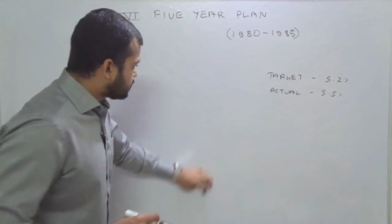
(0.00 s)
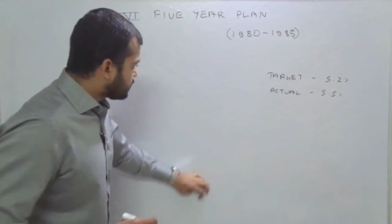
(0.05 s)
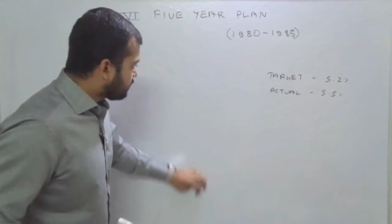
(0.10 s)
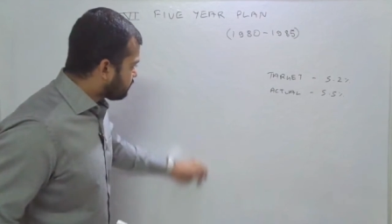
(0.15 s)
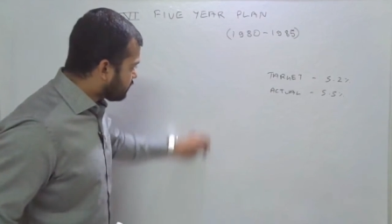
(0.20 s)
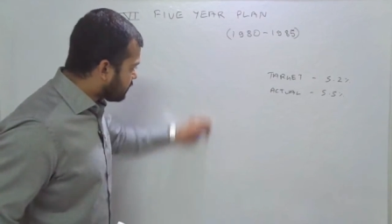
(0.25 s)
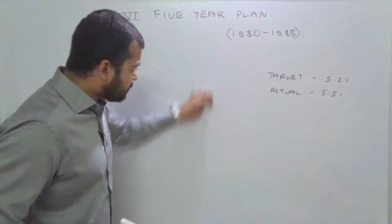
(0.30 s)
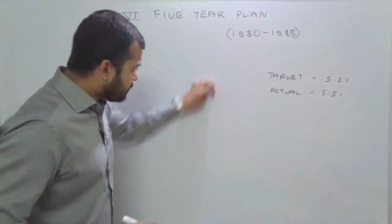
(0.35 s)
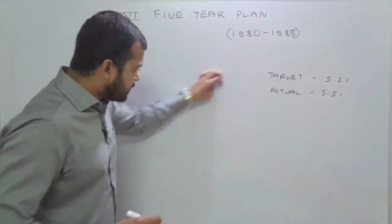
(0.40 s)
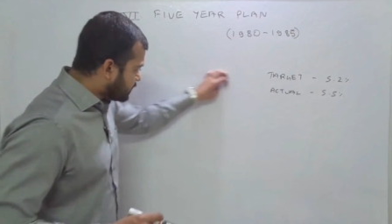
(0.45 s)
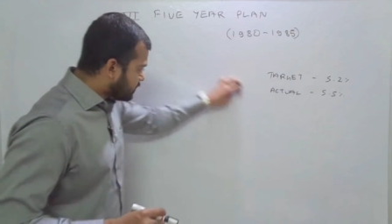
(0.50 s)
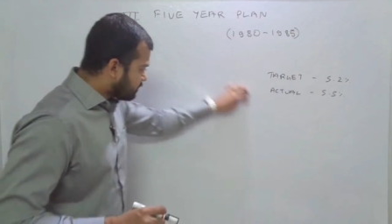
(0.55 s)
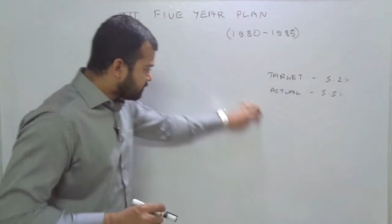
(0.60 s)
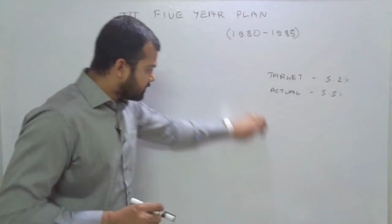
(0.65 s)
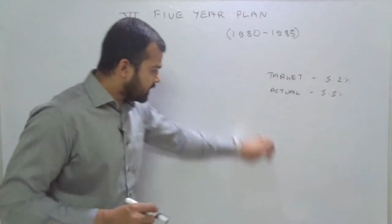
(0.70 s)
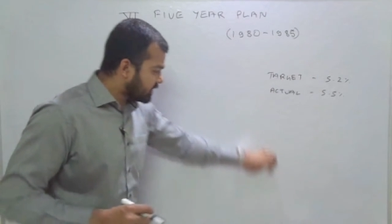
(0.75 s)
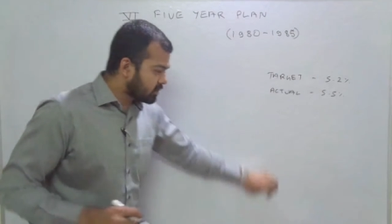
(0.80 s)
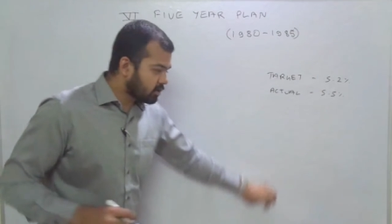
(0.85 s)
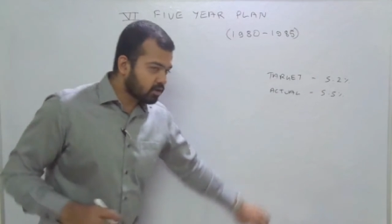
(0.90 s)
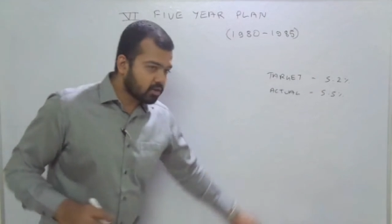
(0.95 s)
development of
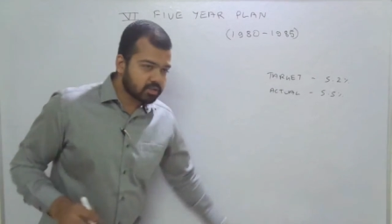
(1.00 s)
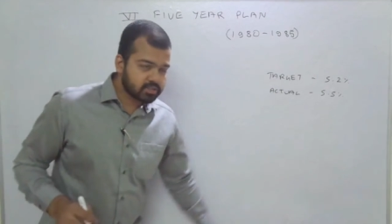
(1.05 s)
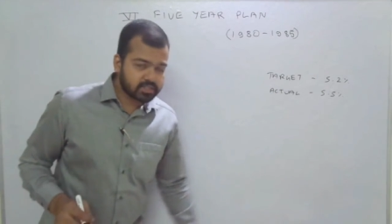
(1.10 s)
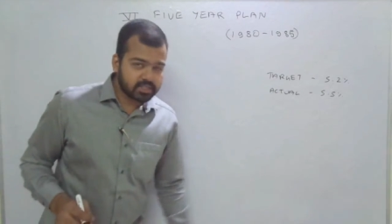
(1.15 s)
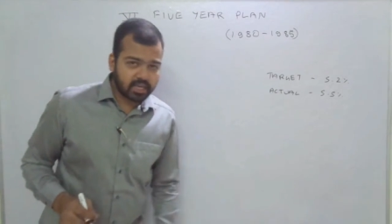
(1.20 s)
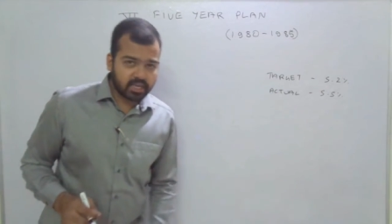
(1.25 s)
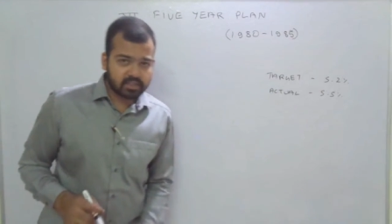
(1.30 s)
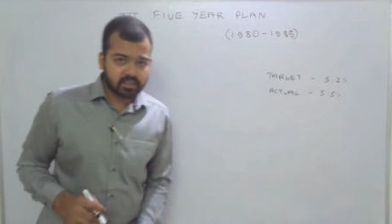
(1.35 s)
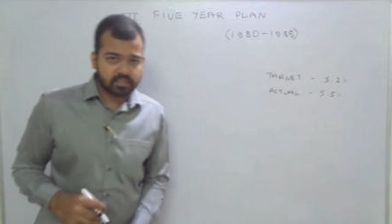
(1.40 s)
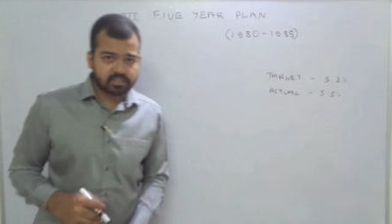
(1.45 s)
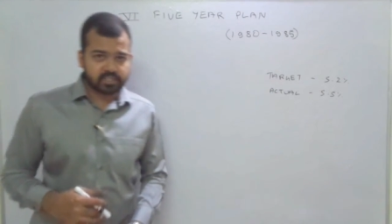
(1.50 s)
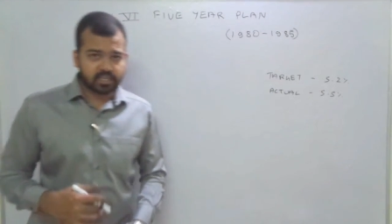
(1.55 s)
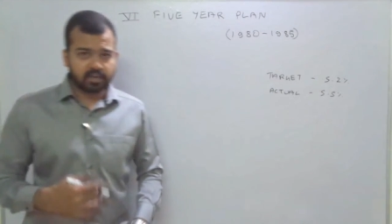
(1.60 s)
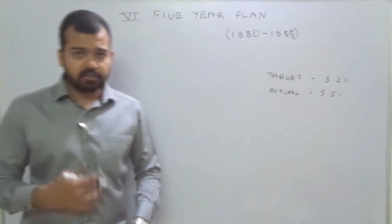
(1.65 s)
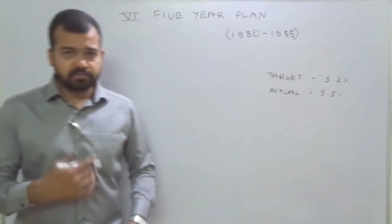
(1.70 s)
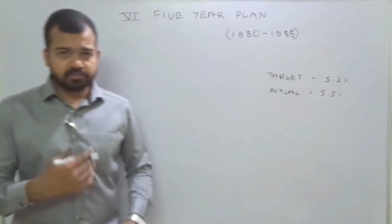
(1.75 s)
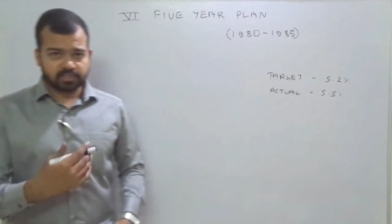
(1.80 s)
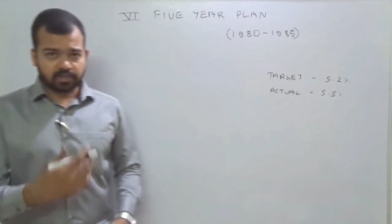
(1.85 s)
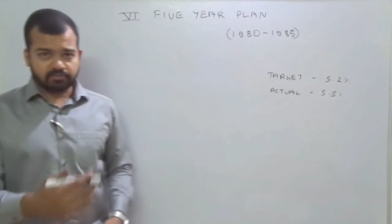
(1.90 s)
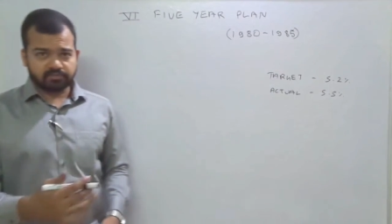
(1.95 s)
technology and the
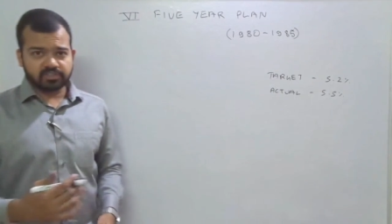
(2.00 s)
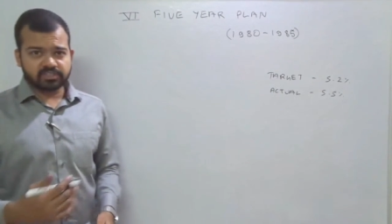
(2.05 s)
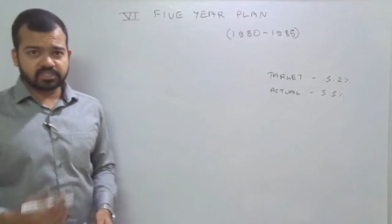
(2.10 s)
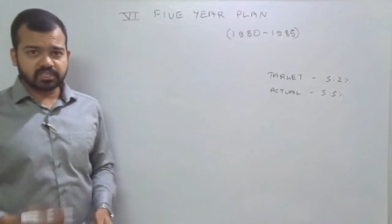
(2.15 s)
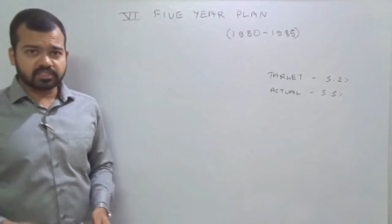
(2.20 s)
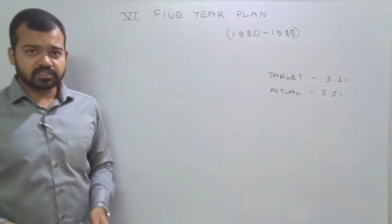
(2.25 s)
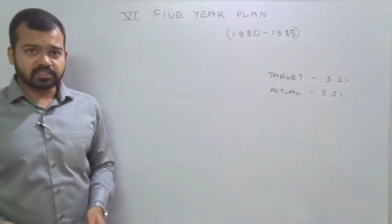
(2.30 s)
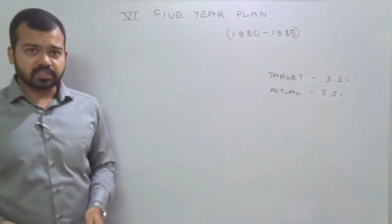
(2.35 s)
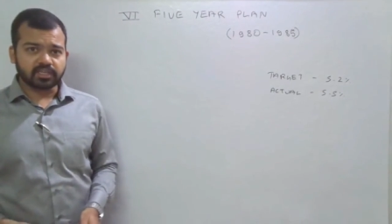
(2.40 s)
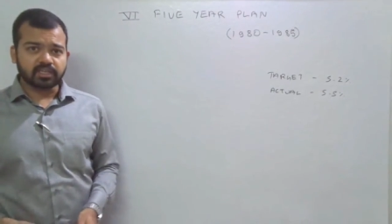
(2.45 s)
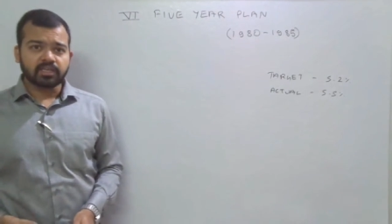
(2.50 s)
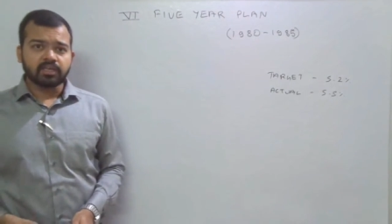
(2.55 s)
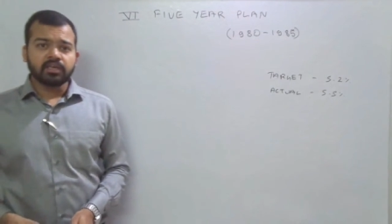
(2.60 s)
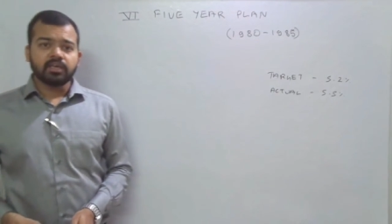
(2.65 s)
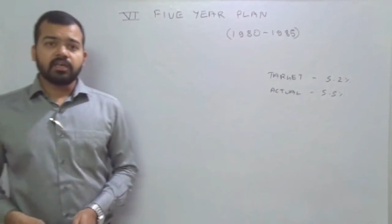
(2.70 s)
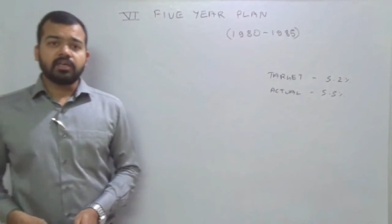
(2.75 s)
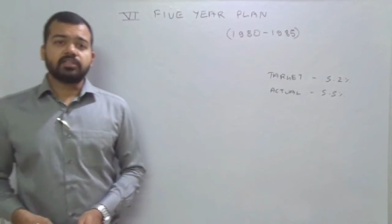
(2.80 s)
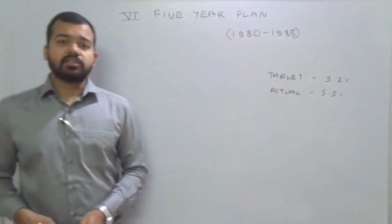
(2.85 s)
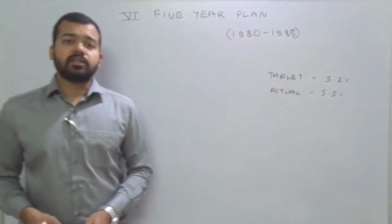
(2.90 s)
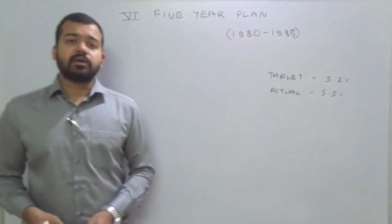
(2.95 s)
self-sufficiency
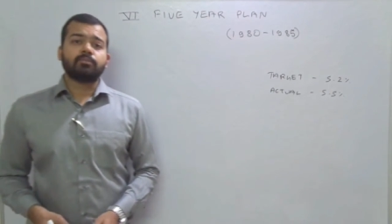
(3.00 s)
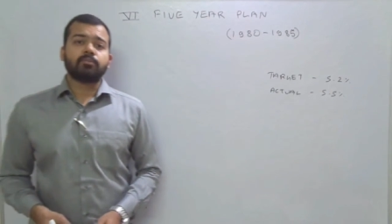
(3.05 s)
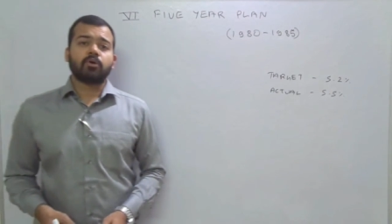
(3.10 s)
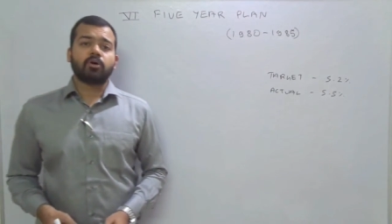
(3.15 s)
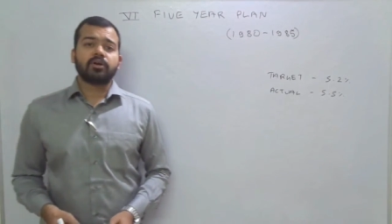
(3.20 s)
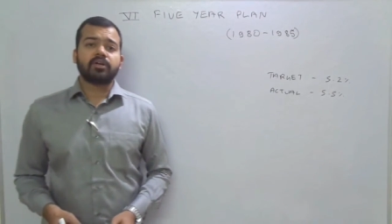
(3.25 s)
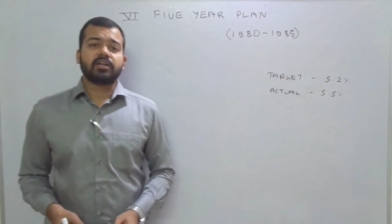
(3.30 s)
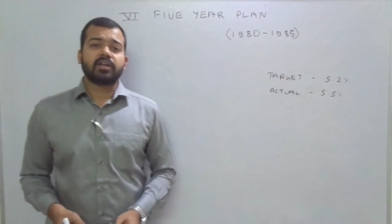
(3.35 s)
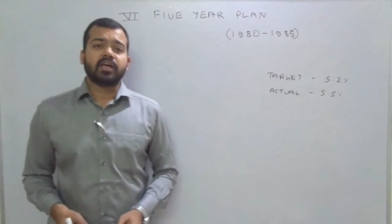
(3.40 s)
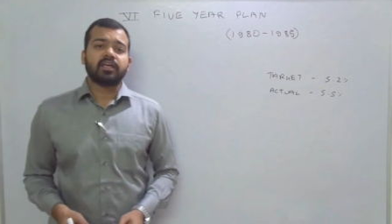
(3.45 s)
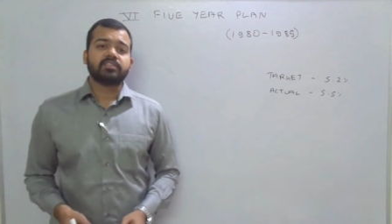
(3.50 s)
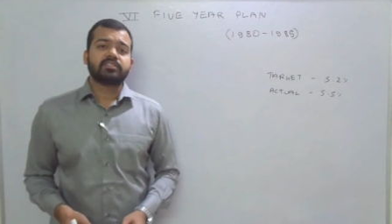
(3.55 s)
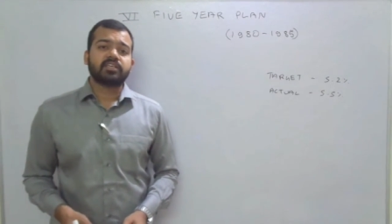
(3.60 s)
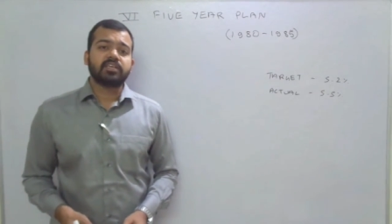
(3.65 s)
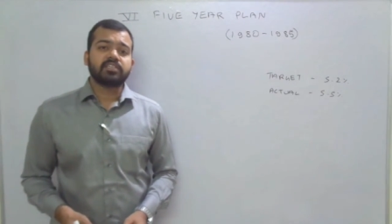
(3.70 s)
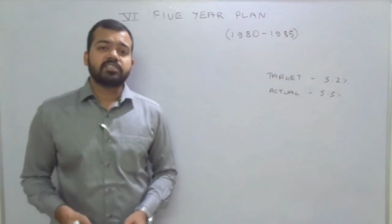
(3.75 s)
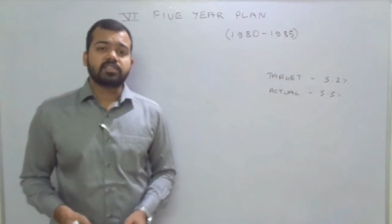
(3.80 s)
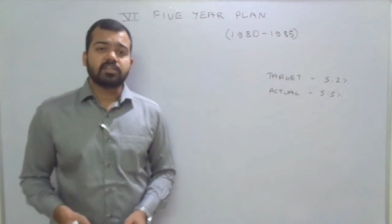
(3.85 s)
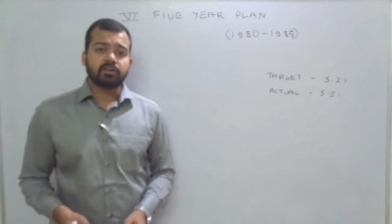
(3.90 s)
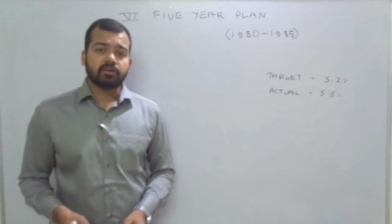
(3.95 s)
in the
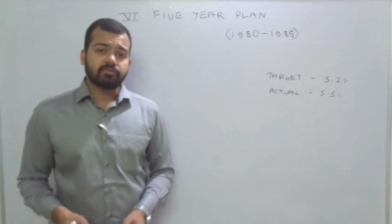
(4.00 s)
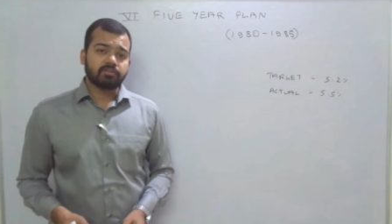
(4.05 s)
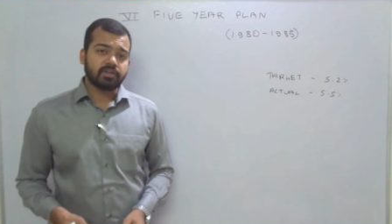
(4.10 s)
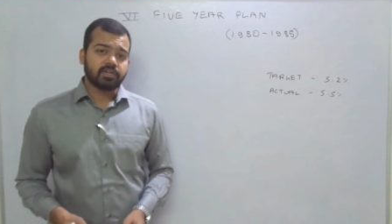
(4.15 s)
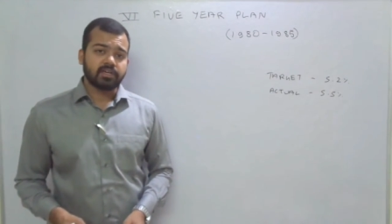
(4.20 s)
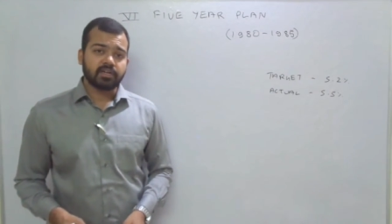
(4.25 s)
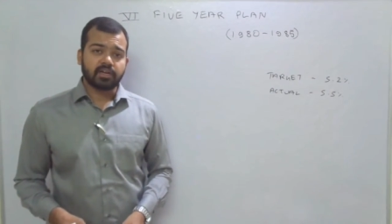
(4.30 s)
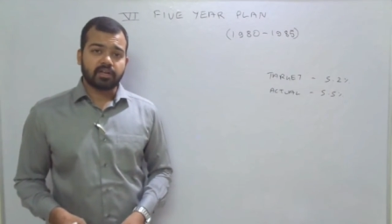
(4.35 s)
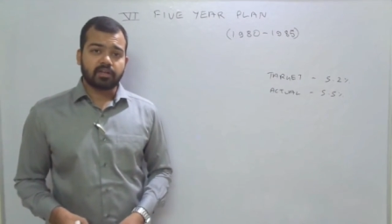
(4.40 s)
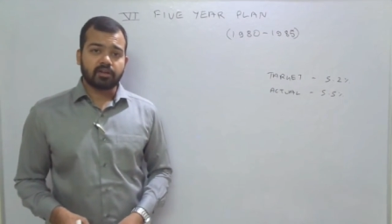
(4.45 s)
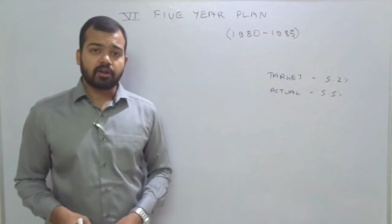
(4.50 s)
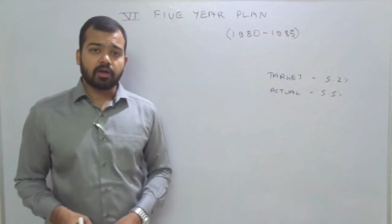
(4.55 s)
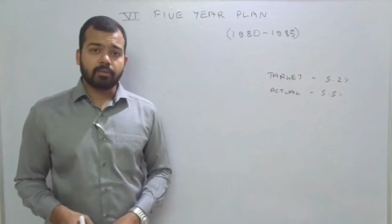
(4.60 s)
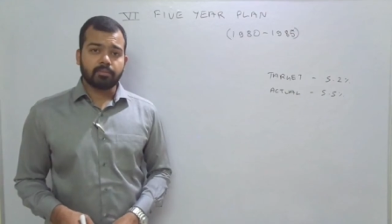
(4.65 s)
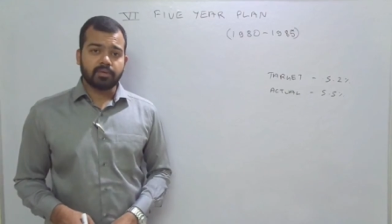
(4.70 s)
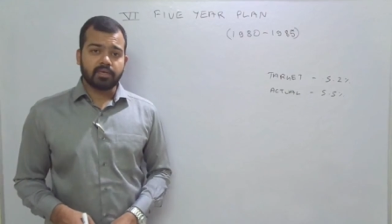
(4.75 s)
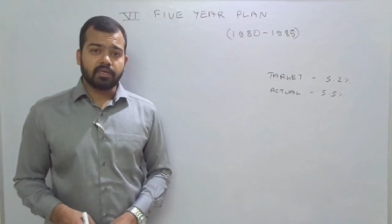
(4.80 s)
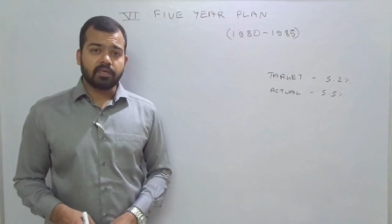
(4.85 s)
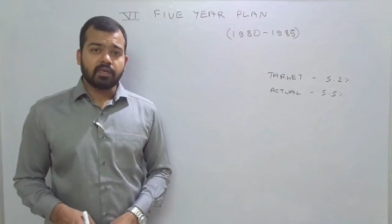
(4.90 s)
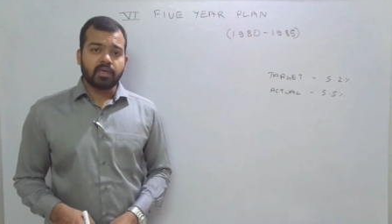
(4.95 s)
modernization of Indian
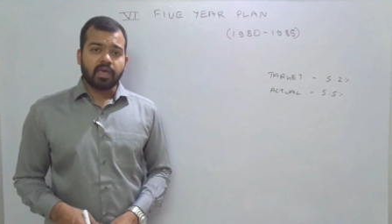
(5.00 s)
economy,